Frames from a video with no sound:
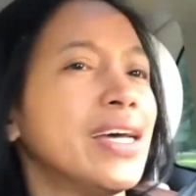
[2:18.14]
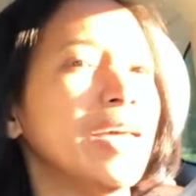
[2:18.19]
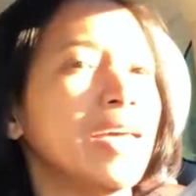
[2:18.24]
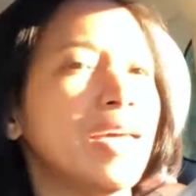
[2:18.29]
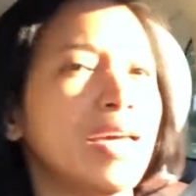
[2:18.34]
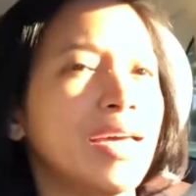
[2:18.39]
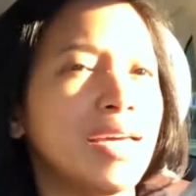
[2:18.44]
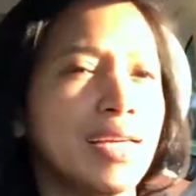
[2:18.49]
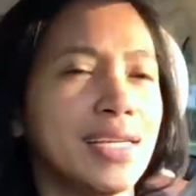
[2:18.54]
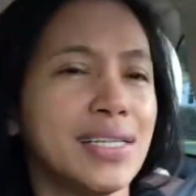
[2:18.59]

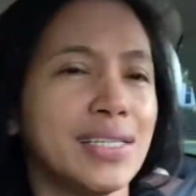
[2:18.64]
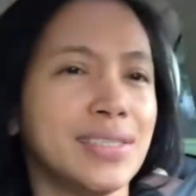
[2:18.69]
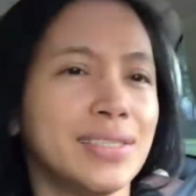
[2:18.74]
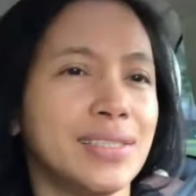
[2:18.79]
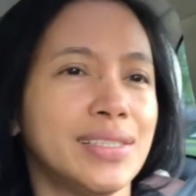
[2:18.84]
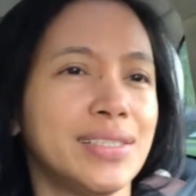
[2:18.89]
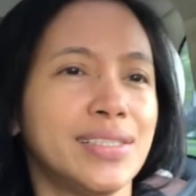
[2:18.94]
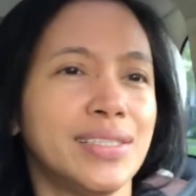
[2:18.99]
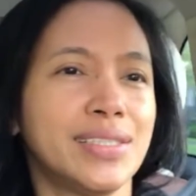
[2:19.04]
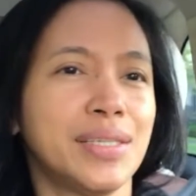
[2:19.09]

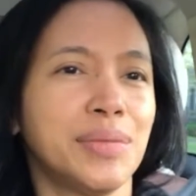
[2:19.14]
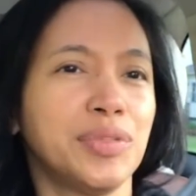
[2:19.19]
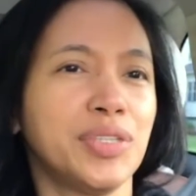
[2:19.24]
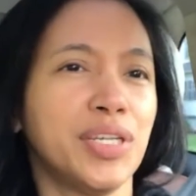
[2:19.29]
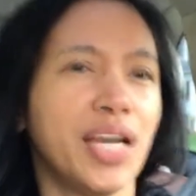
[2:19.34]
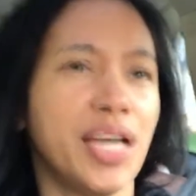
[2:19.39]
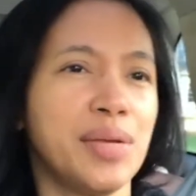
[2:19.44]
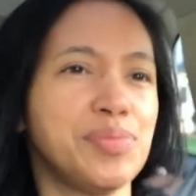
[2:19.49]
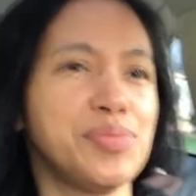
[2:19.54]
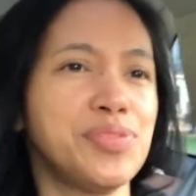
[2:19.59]
And
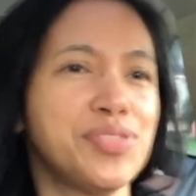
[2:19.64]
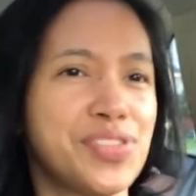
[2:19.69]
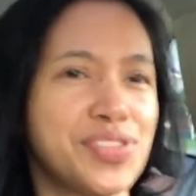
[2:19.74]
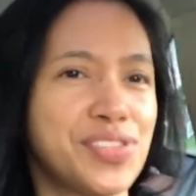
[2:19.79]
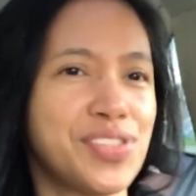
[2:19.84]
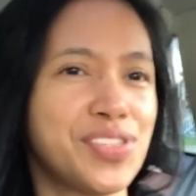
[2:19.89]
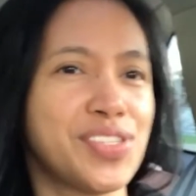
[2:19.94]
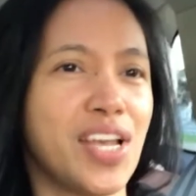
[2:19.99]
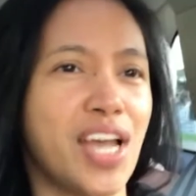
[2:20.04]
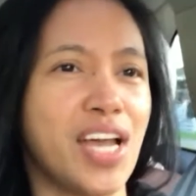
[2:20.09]

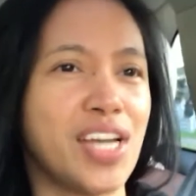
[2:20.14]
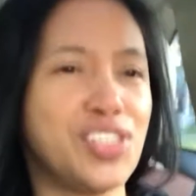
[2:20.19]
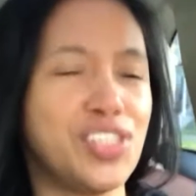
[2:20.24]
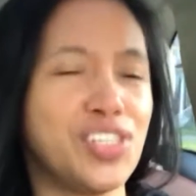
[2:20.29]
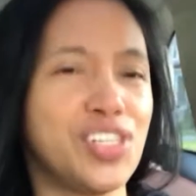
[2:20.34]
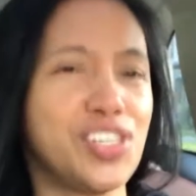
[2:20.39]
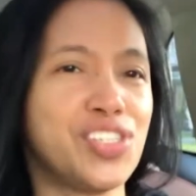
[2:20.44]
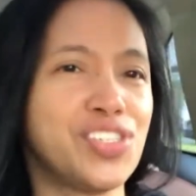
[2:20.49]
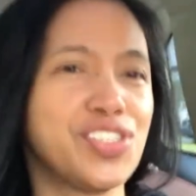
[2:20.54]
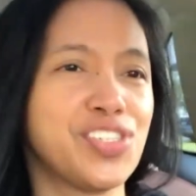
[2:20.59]
sometimes I
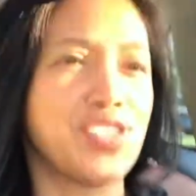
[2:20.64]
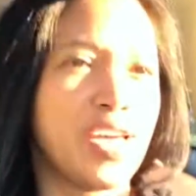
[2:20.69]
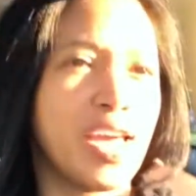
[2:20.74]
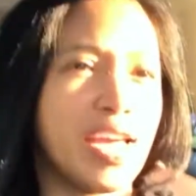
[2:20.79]
just